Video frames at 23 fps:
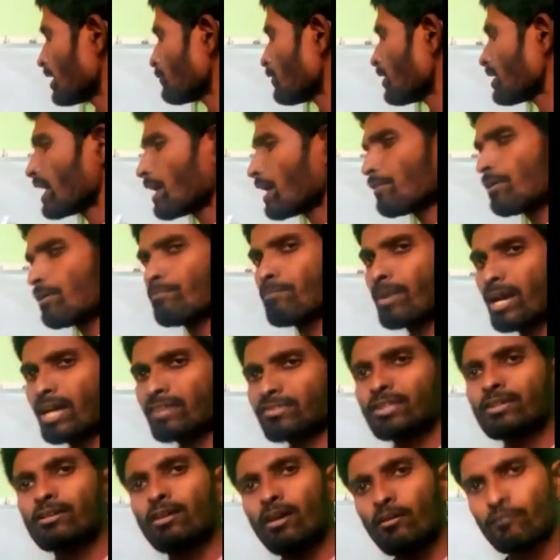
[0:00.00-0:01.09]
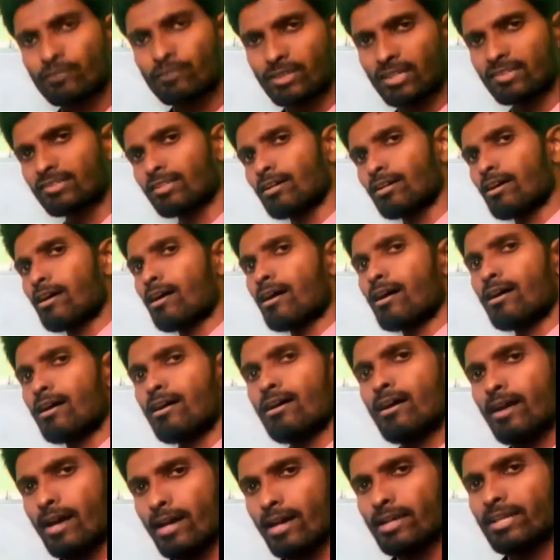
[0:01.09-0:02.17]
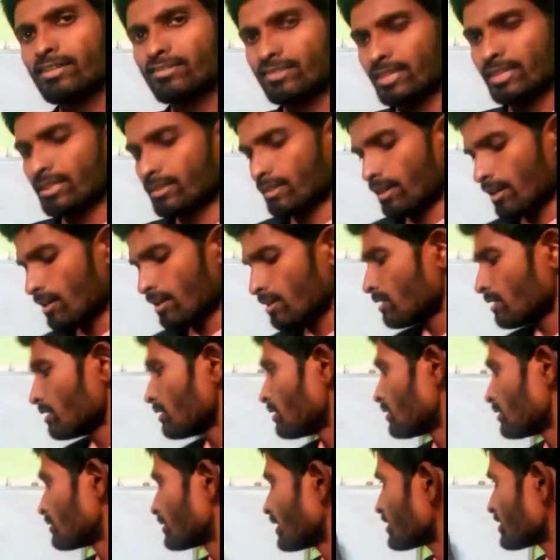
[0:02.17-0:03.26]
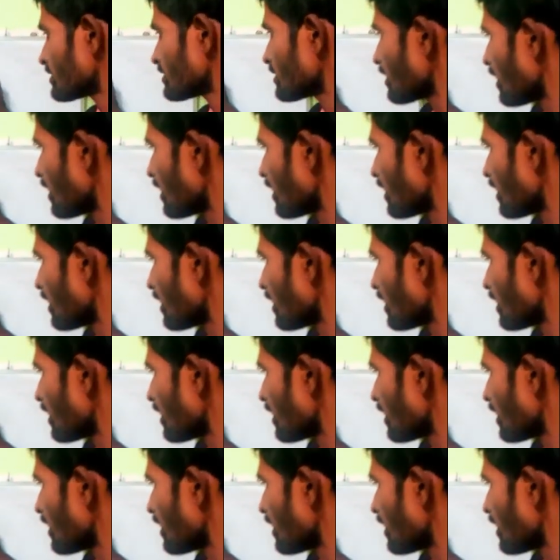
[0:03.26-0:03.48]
if I have a basic of this any signal, this